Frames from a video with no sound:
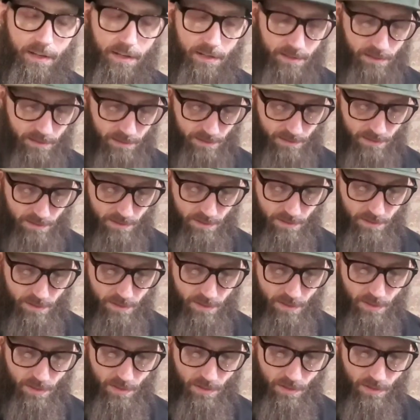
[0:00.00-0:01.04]
Okay?
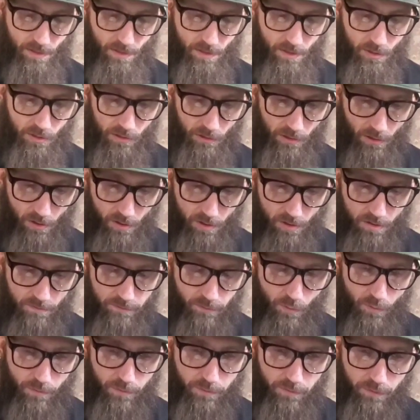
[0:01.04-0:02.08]

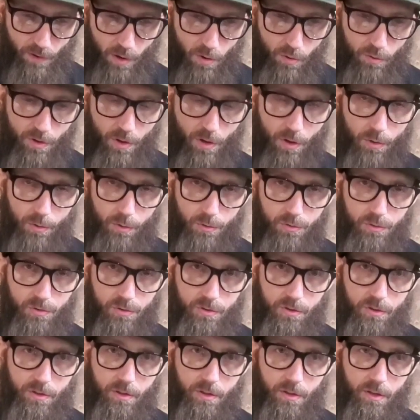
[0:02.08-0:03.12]
Look for
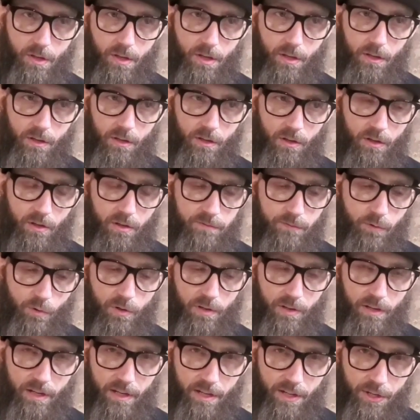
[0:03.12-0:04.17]
photos. Look
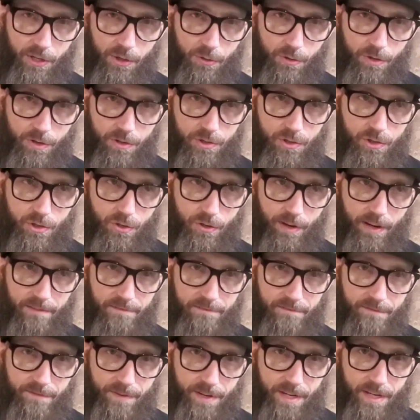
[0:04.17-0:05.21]
for literature
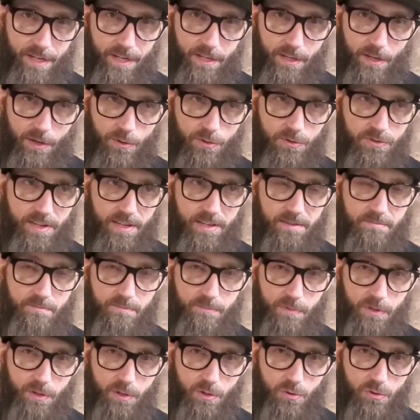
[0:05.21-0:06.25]
and videos
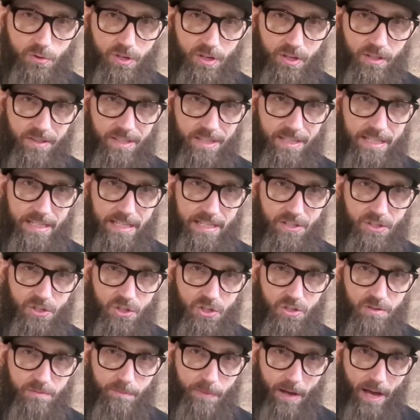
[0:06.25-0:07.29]
and music that
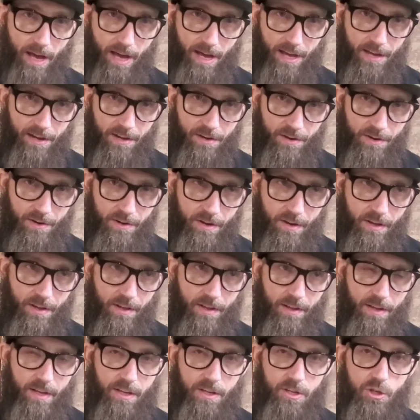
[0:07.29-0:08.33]
inspire
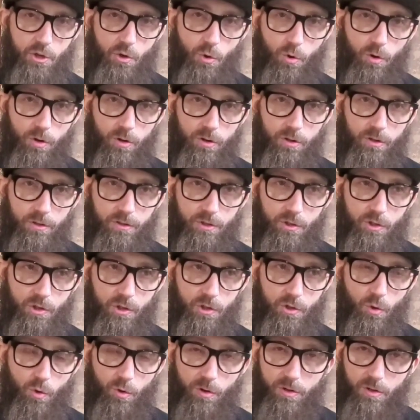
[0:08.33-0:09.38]
your
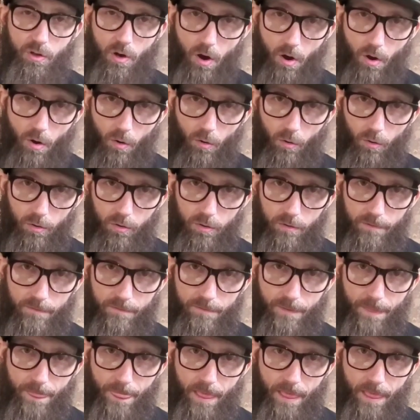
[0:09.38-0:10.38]
goal.